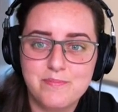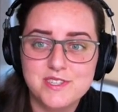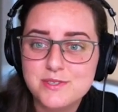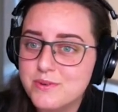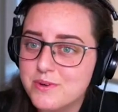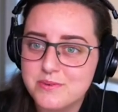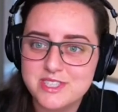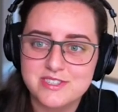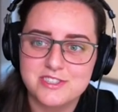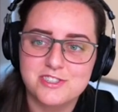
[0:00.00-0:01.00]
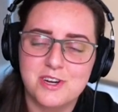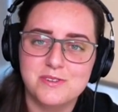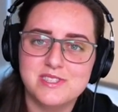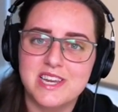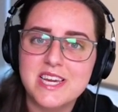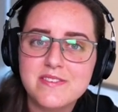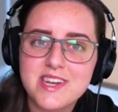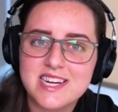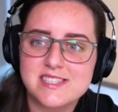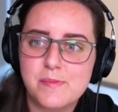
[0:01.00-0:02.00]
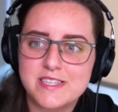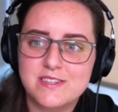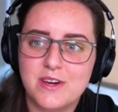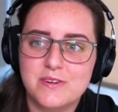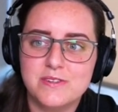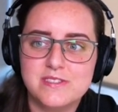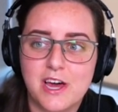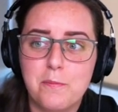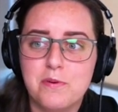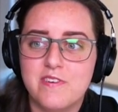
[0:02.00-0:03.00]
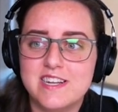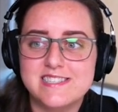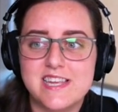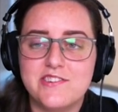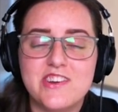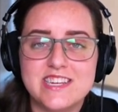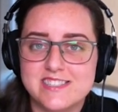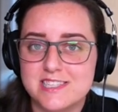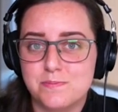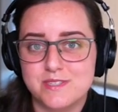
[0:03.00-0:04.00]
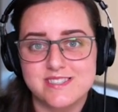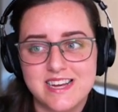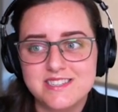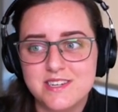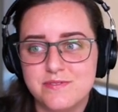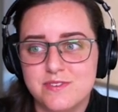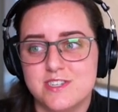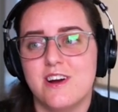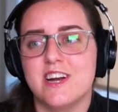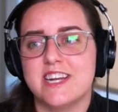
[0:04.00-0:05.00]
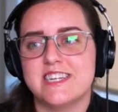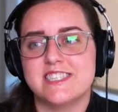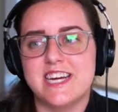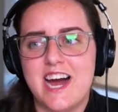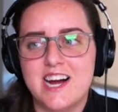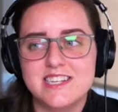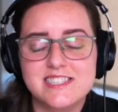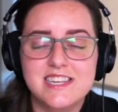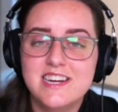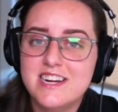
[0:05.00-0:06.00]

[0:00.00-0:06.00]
This Google research shows that even SMS codes help prevent 76% of targeted attacks.